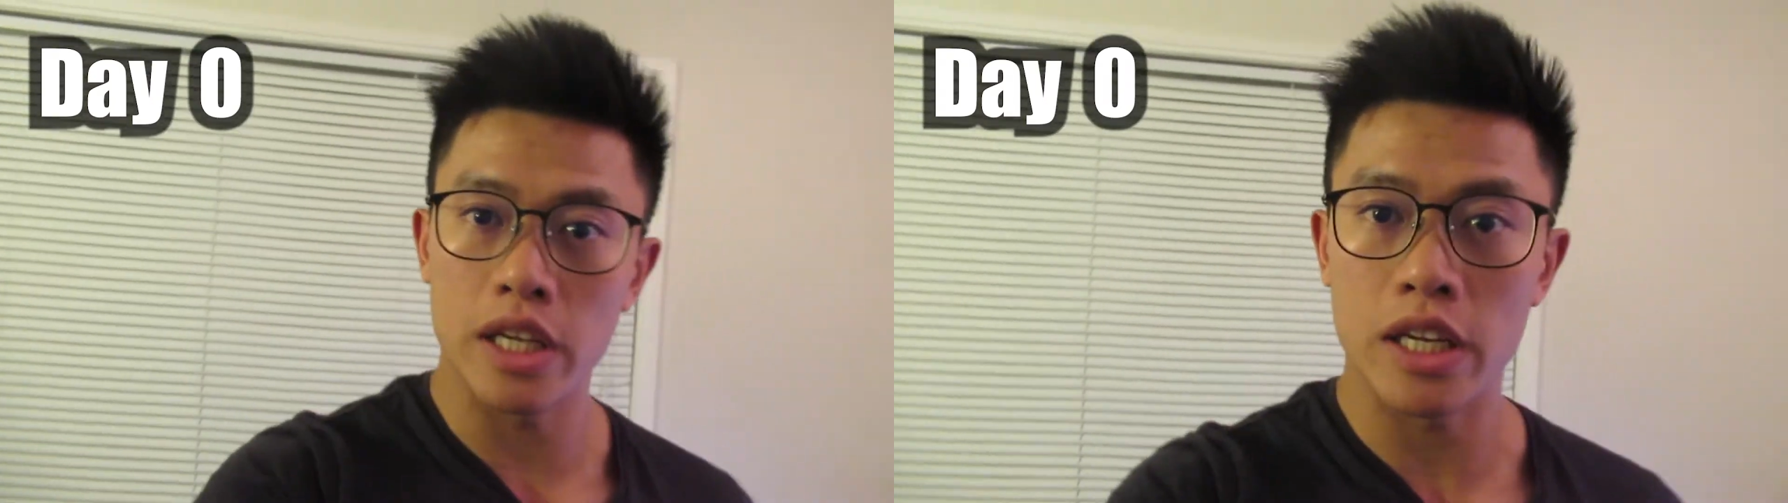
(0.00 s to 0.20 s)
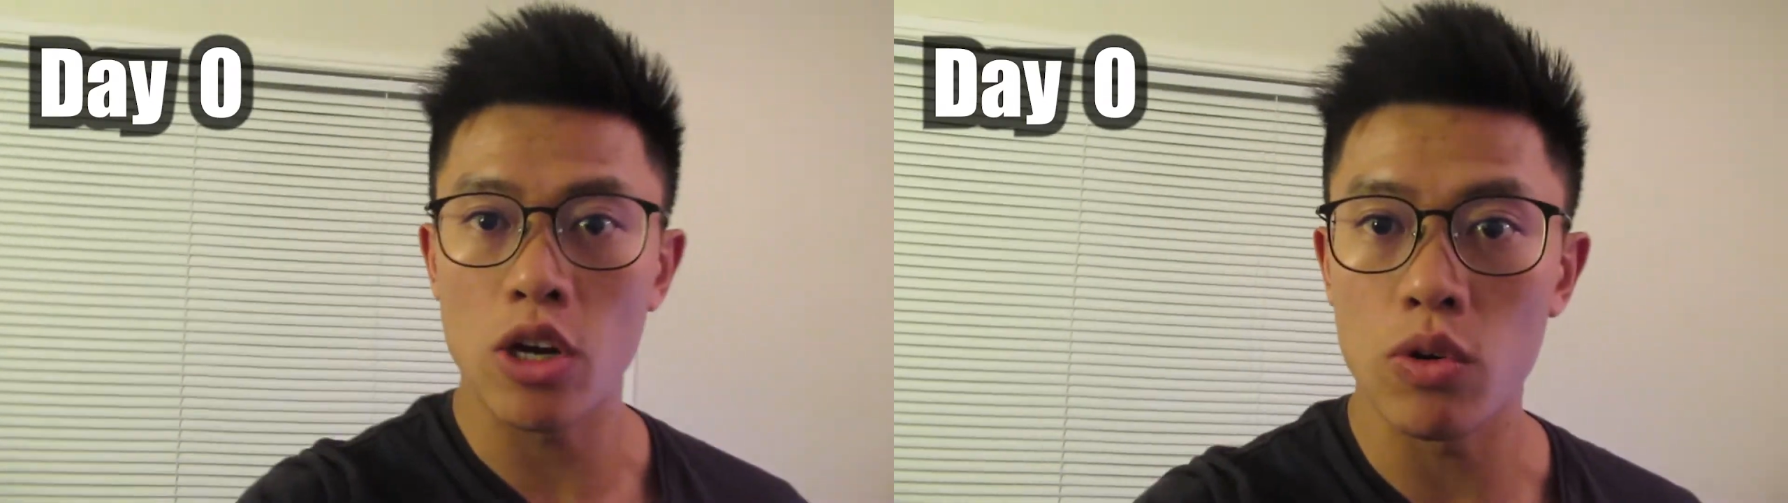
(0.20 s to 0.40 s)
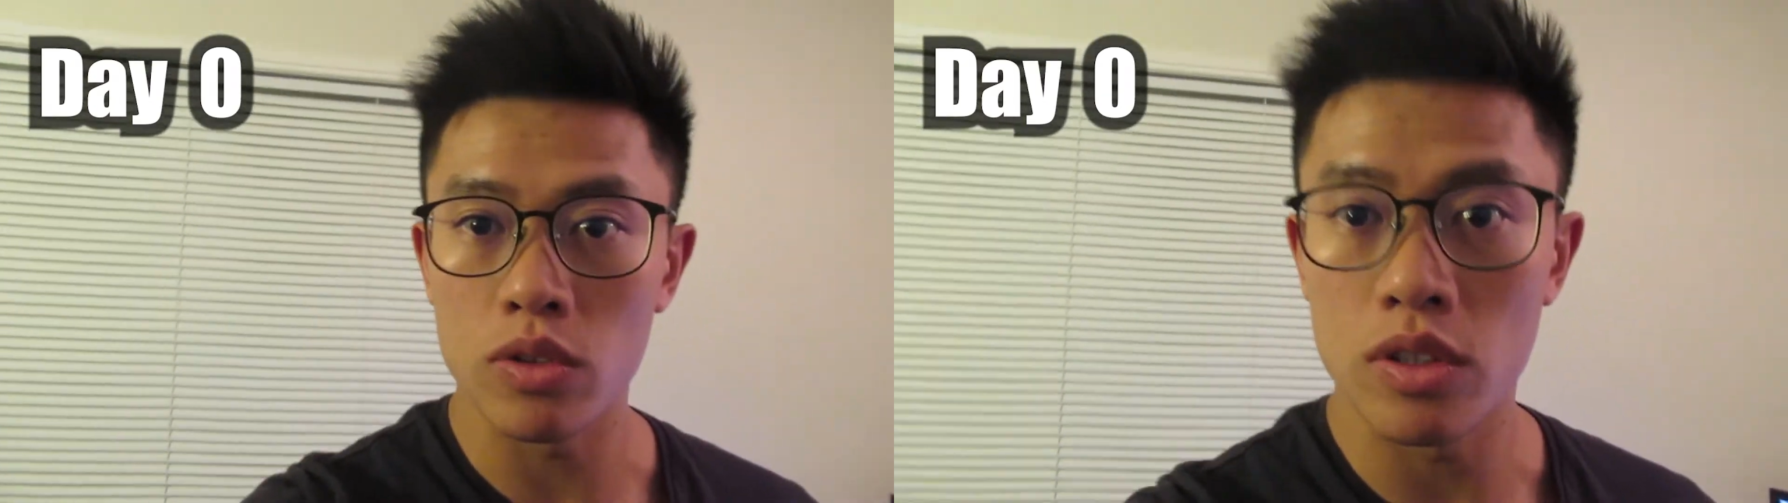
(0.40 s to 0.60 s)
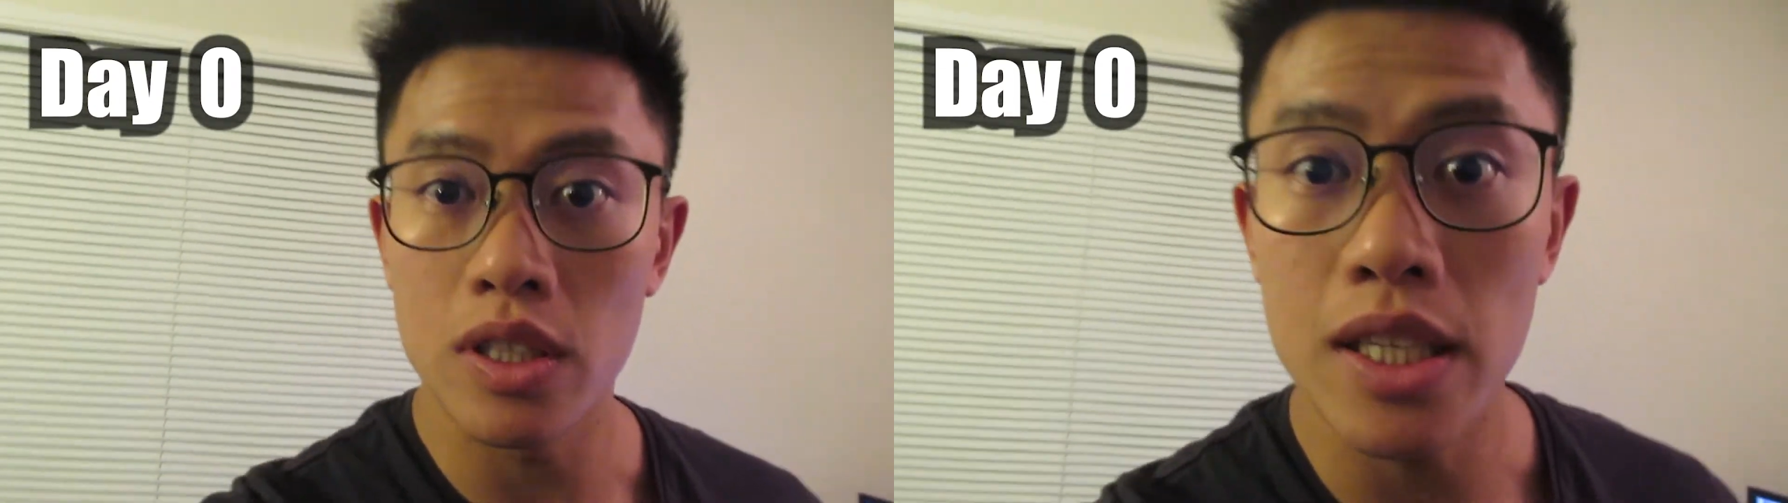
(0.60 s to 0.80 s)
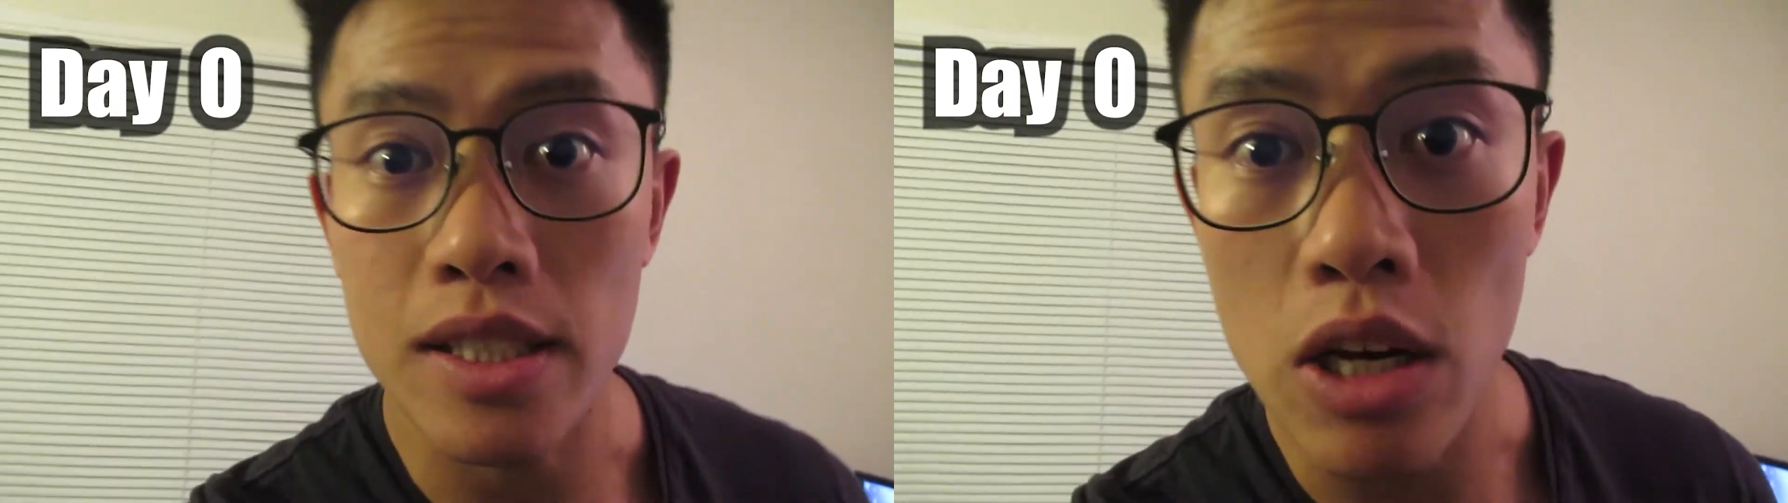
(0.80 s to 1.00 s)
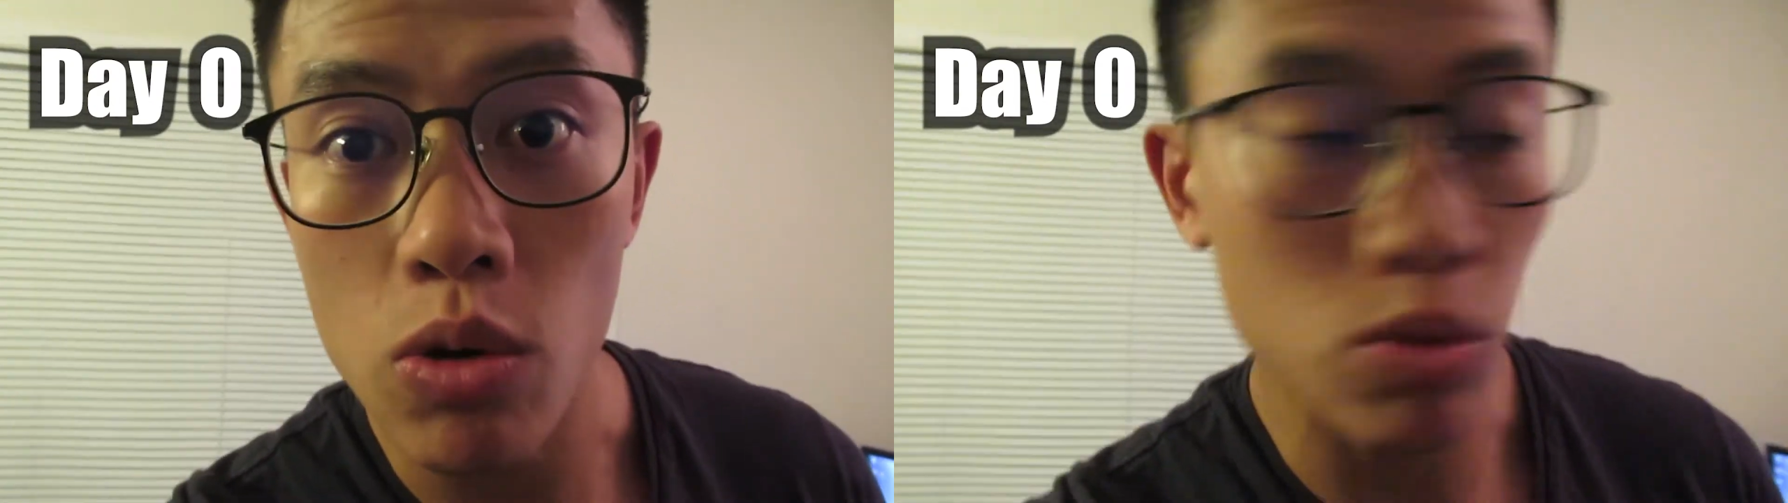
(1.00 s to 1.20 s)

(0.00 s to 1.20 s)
get it going. Let's go.